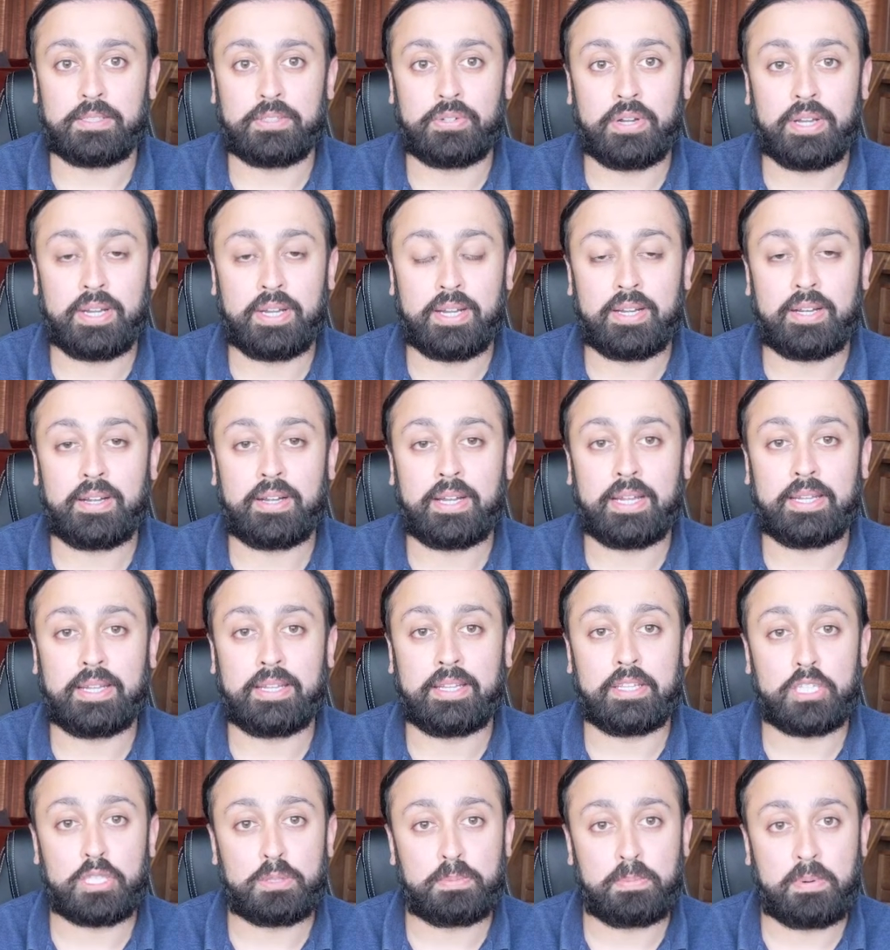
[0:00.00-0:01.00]
trigger
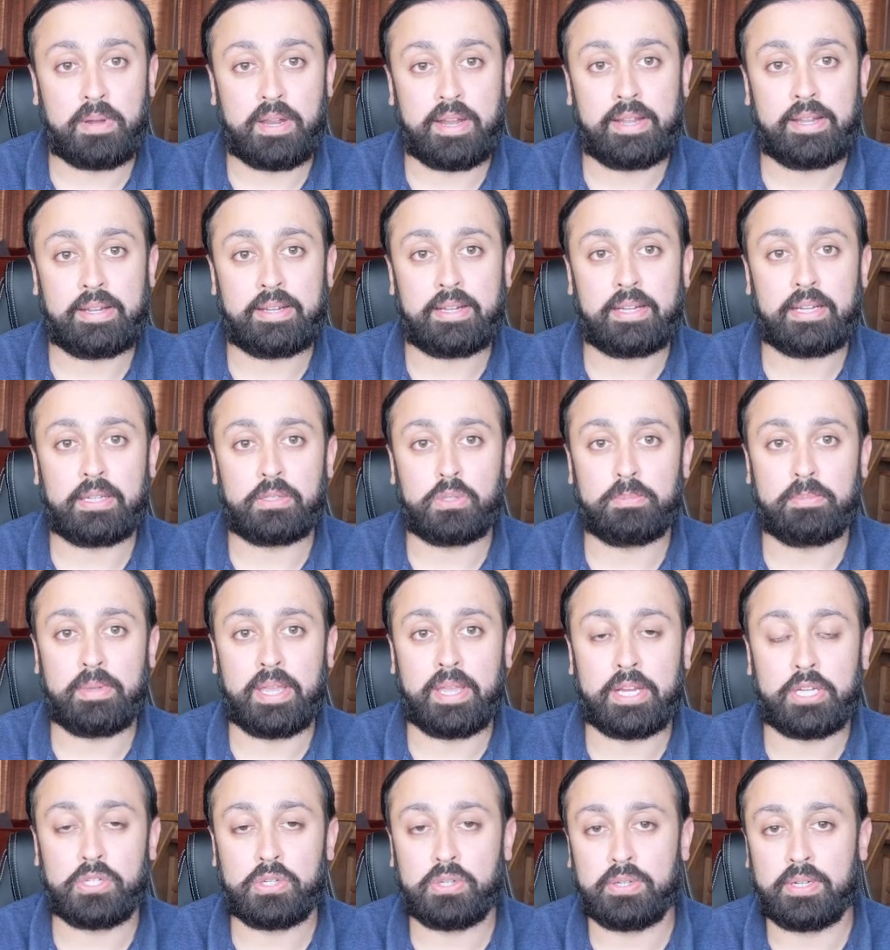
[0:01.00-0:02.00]
and inspire and to
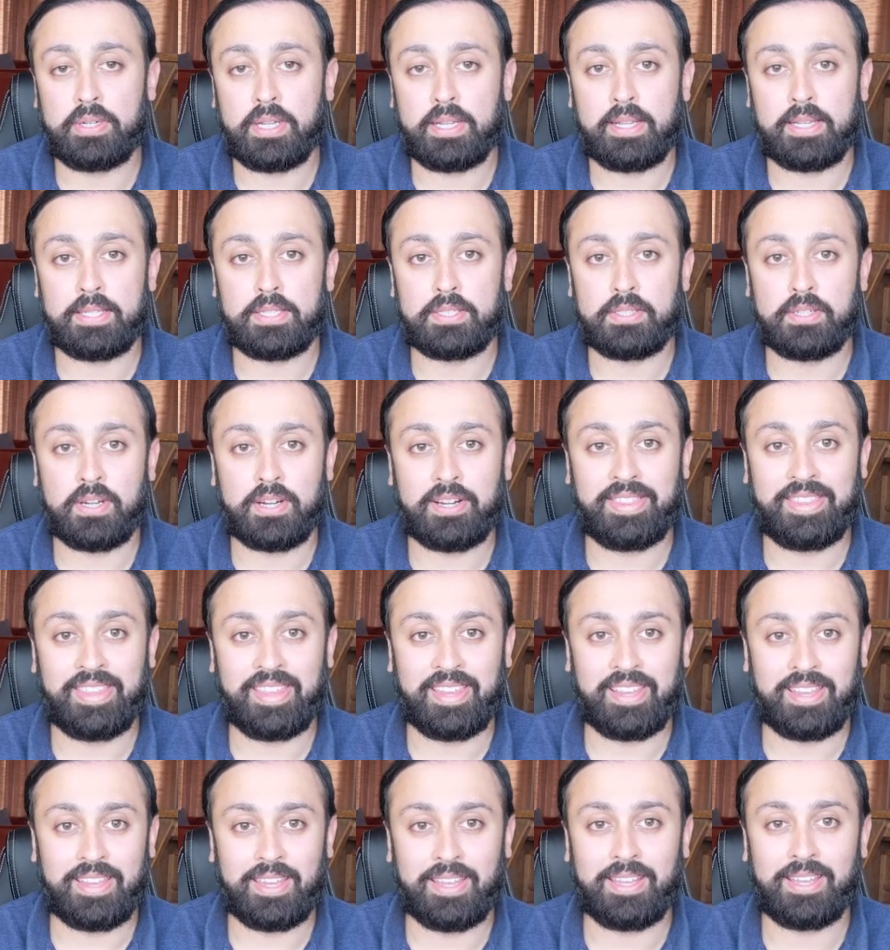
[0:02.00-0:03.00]
make sure that they start
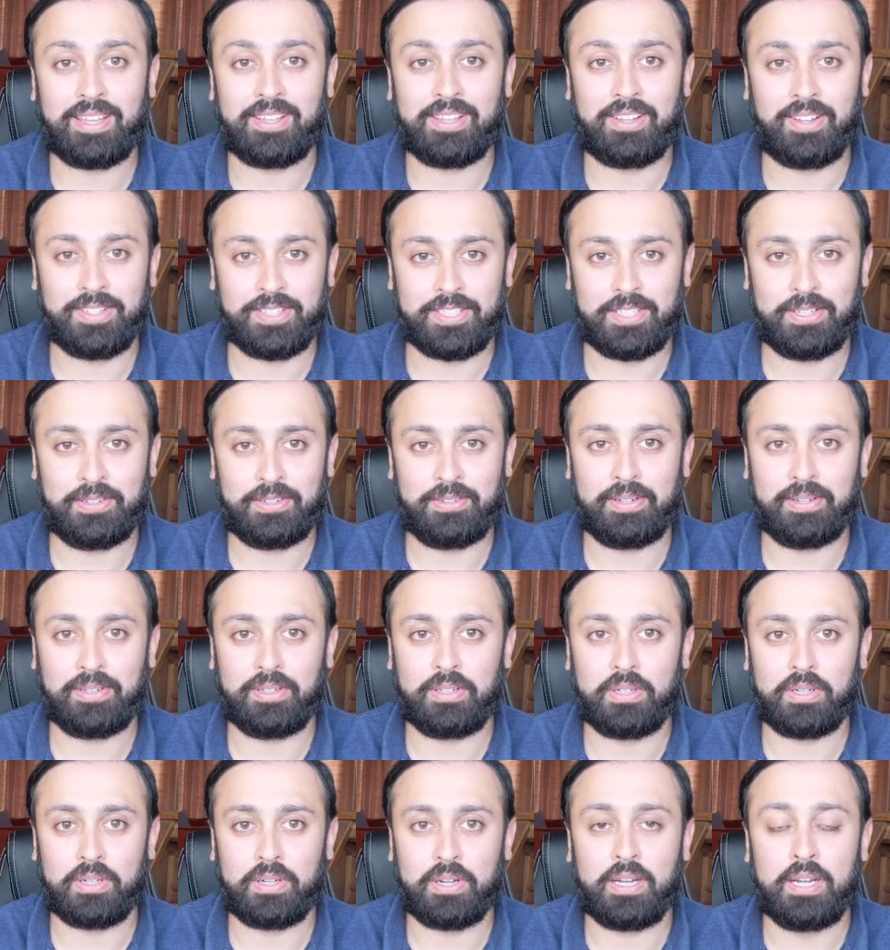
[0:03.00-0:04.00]
thinking and
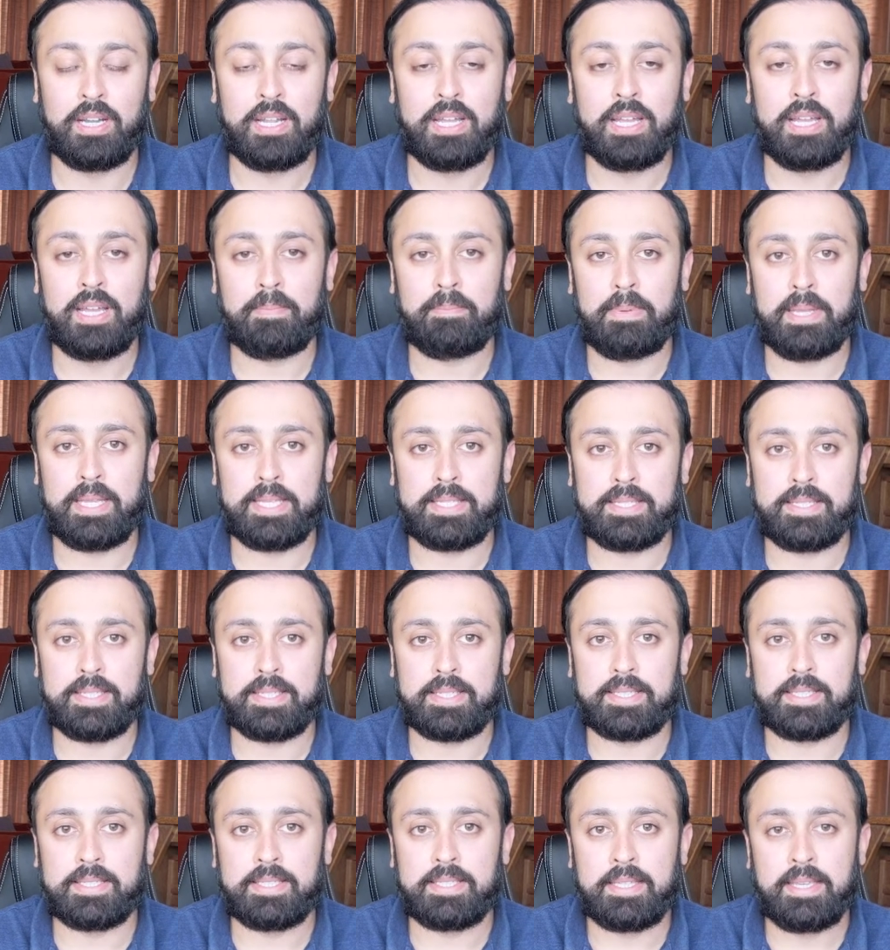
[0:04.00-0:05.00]
considering your
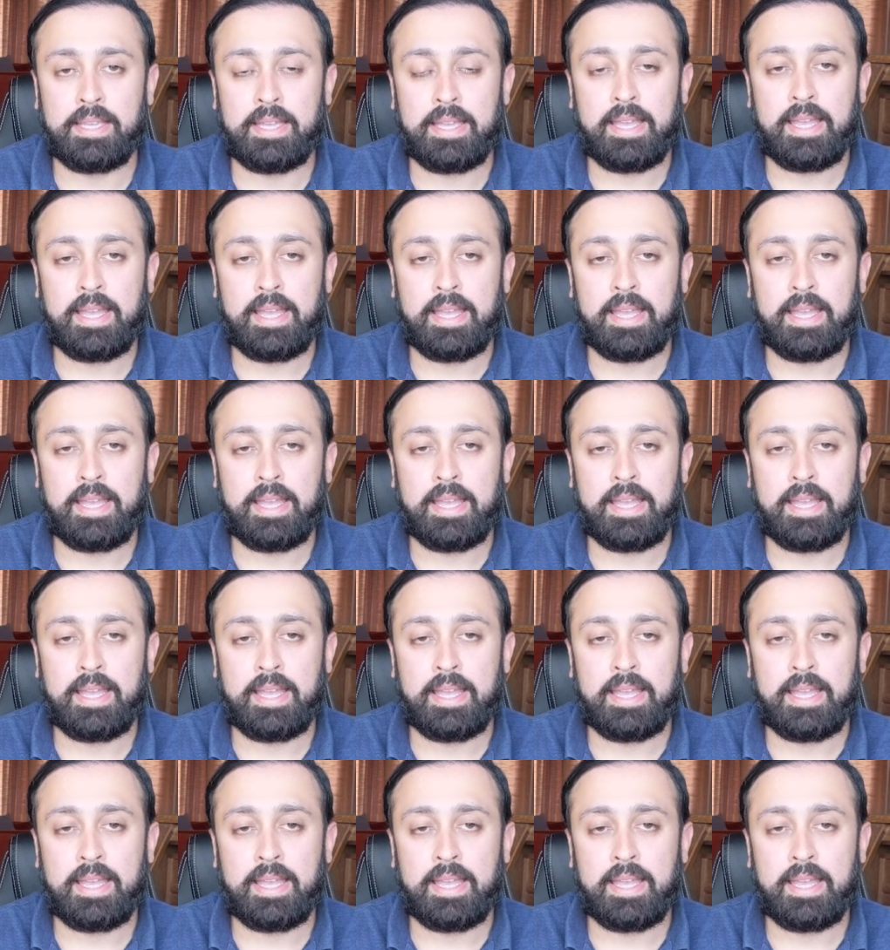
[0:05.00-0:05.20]
business.